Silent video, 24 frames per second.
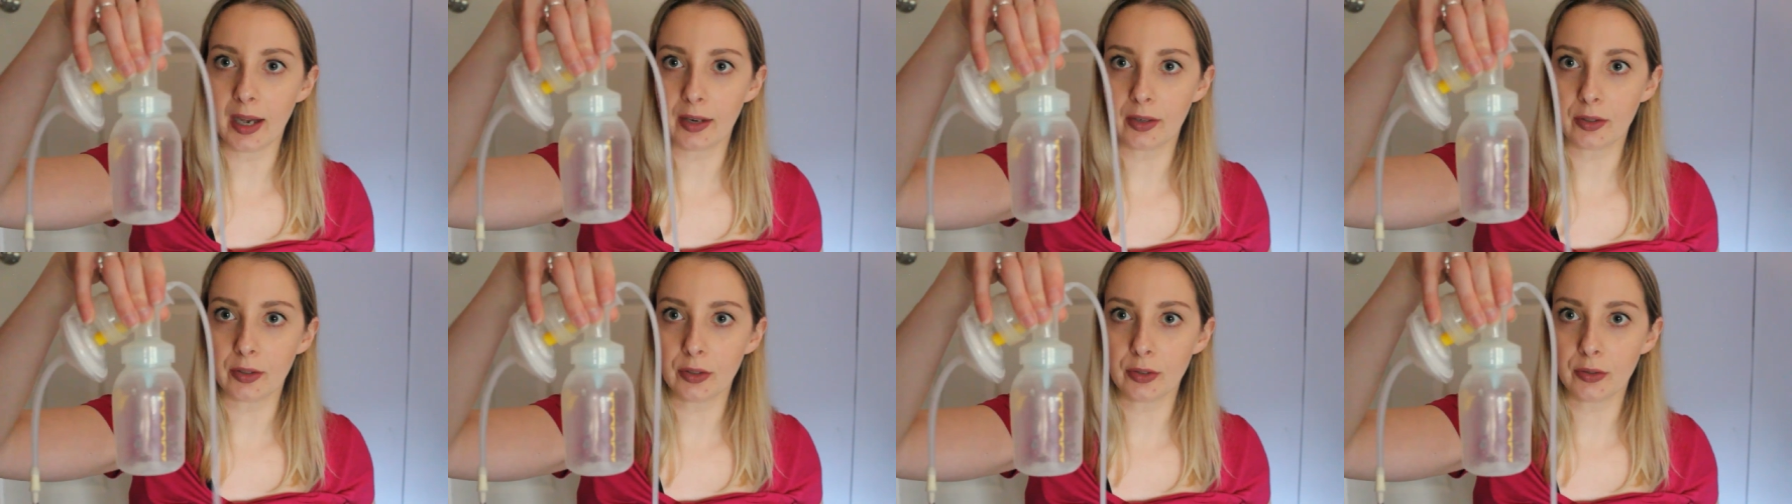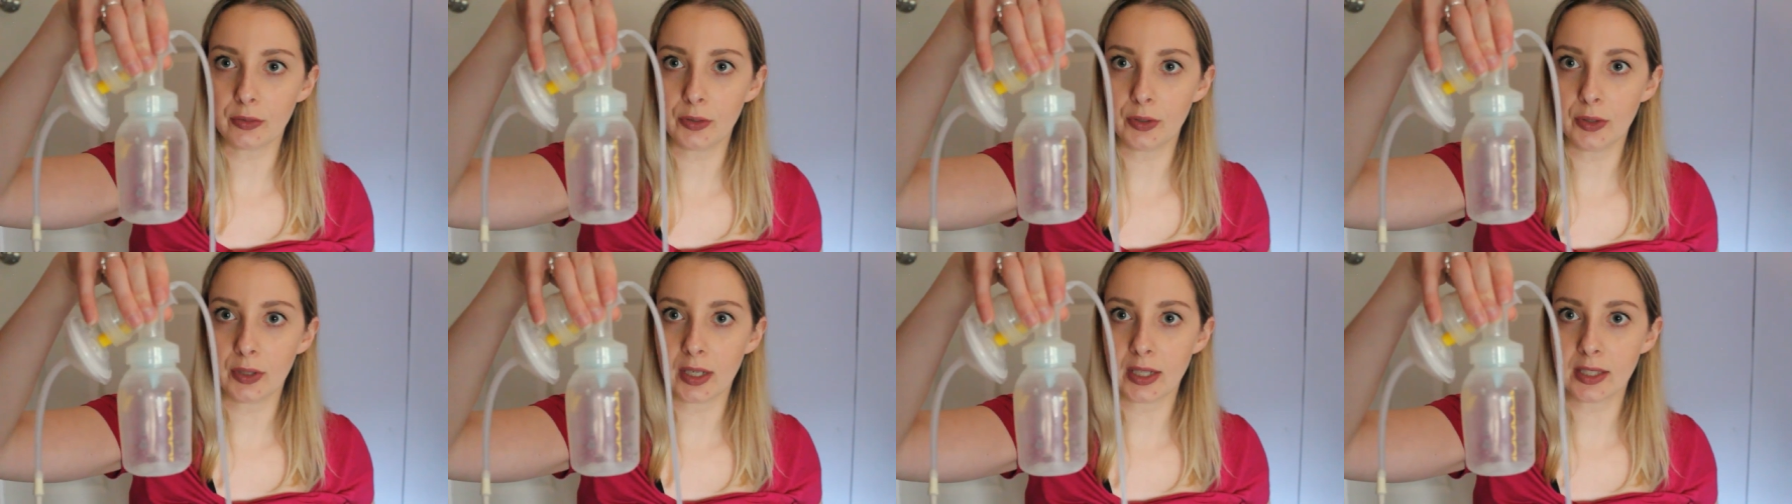I don't know
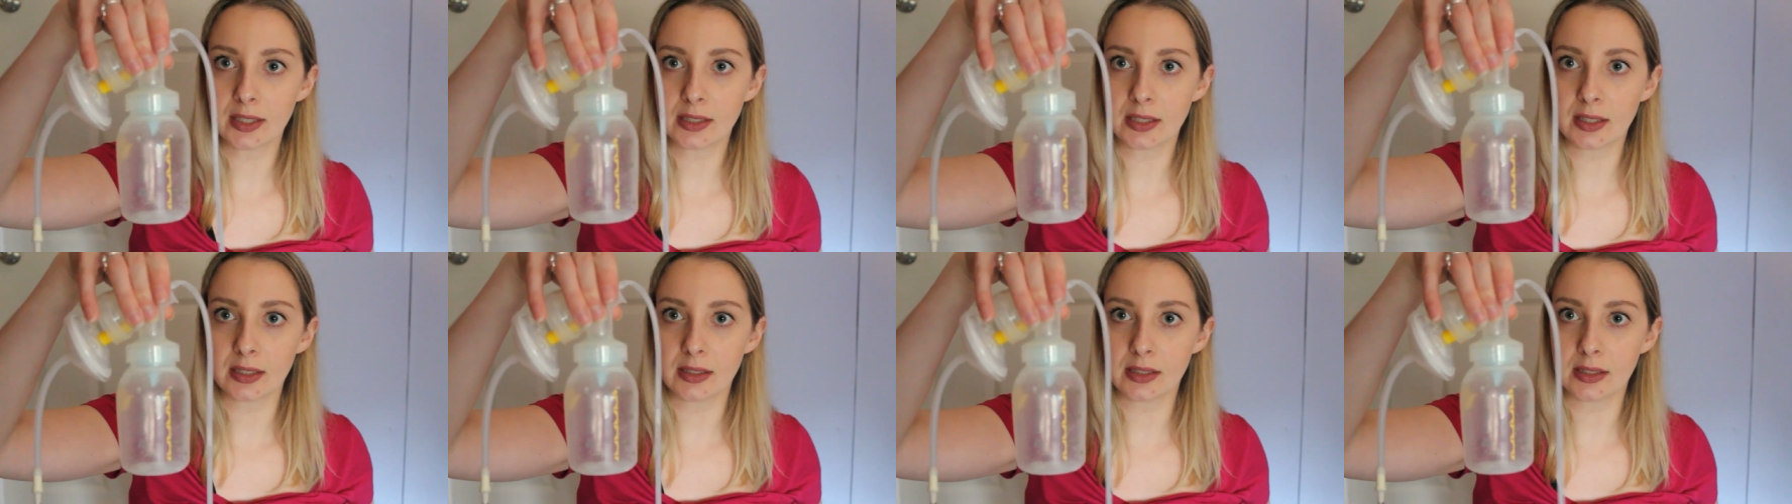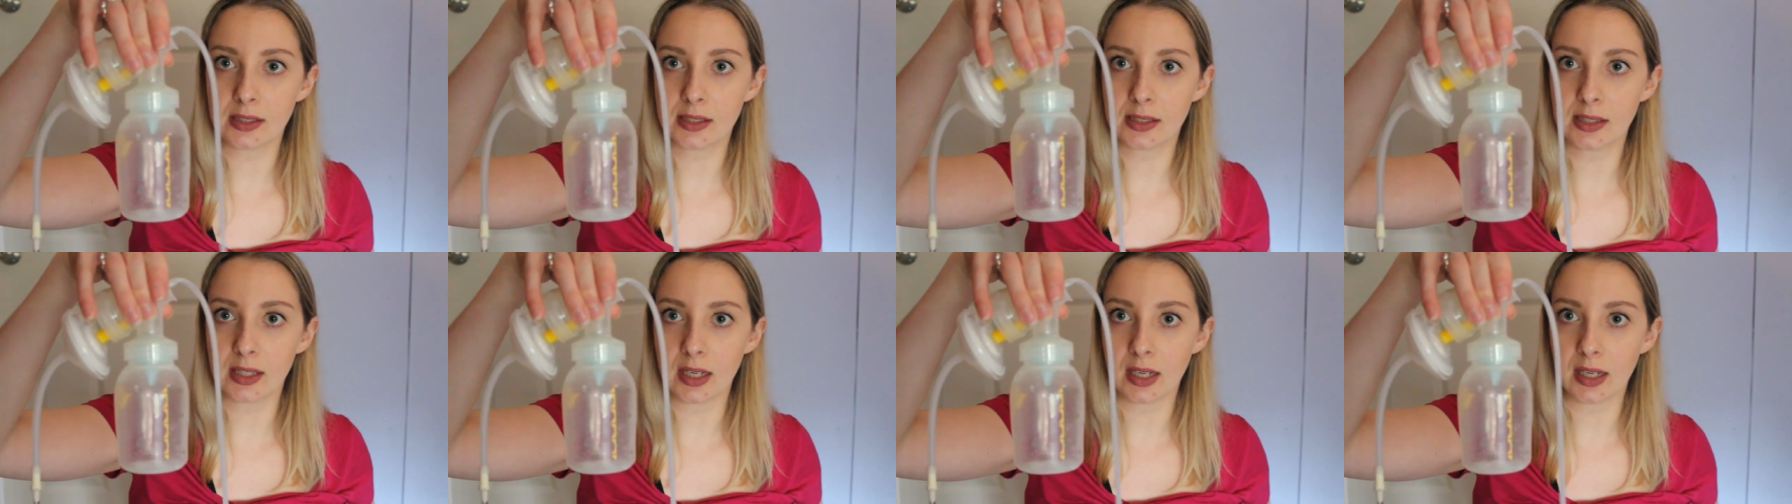if you guys can
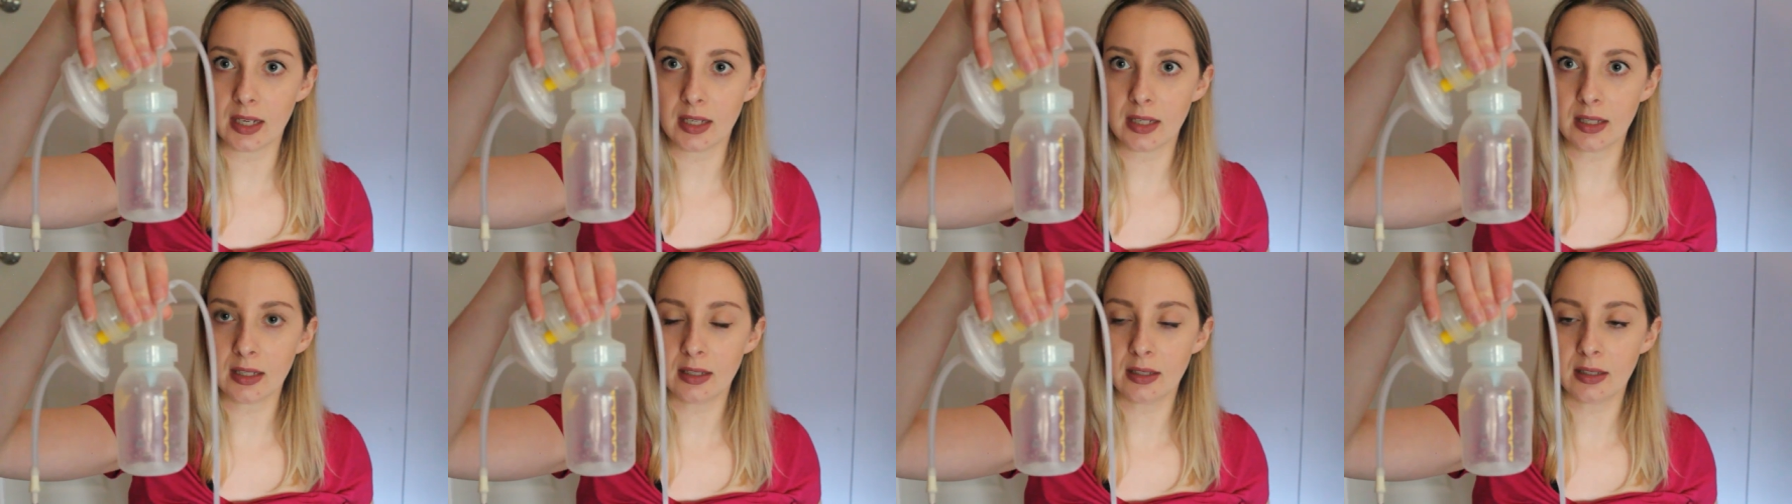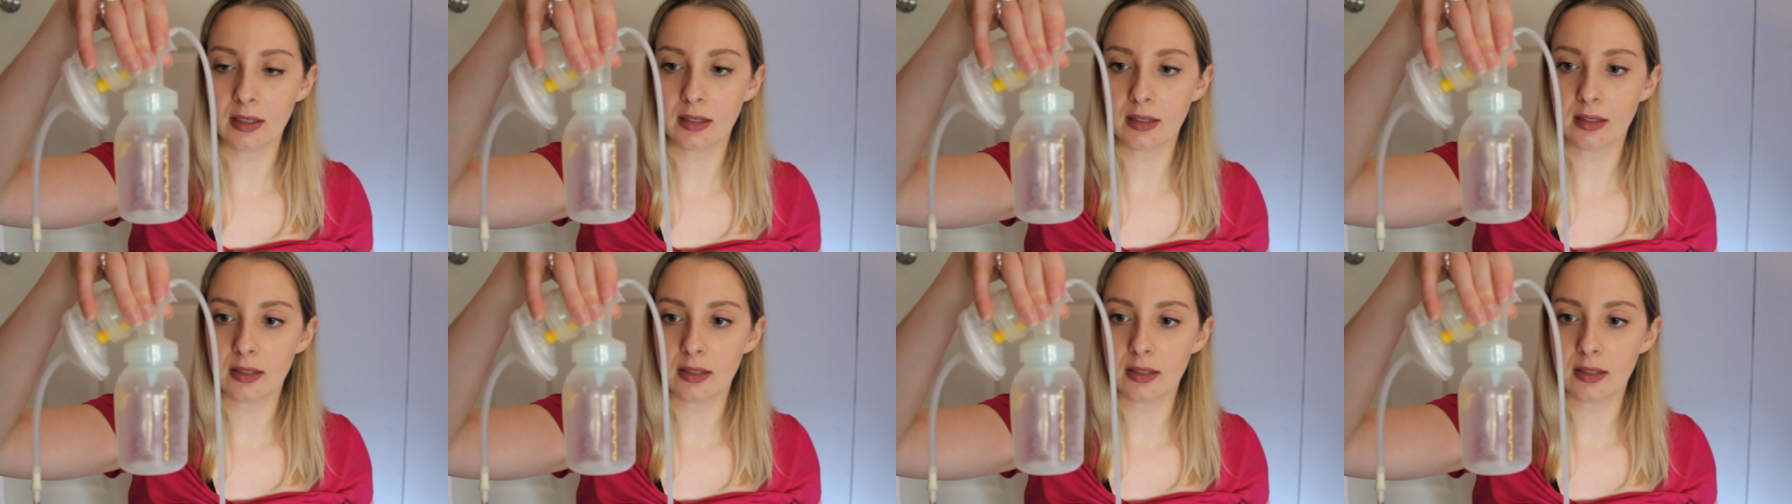see.